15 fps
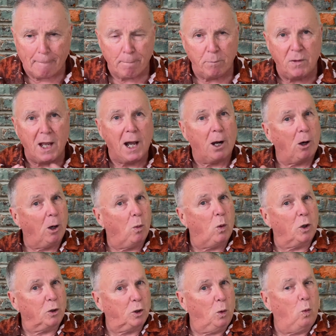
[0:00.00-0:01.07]
Now I
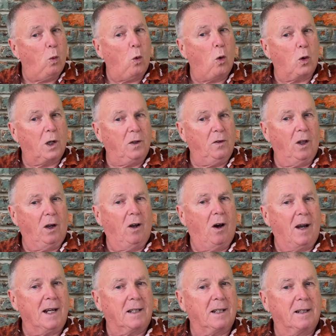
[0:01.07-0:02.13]
want to walk in the
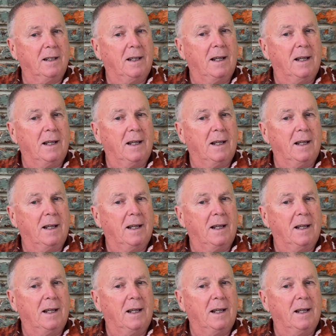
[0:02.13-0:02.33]
light